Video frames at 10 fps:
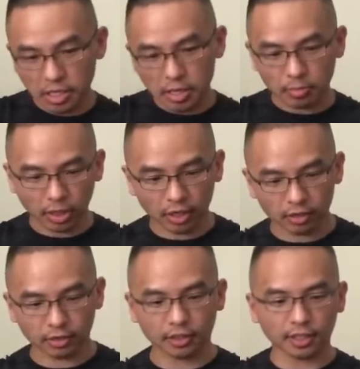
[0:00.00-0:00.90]

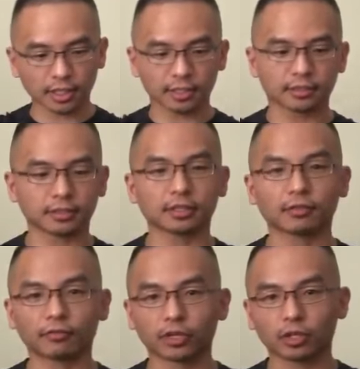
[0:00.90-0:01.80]
apparently they did
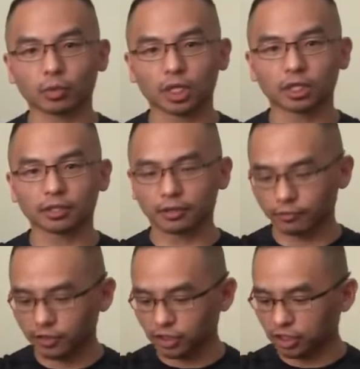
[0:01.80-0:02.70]
it very well and
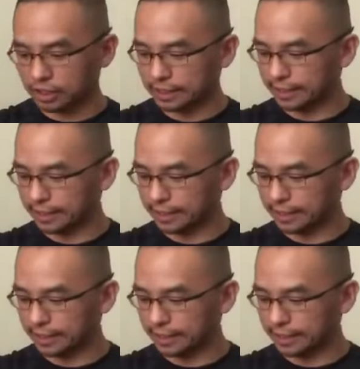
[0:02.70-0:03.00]
efficient.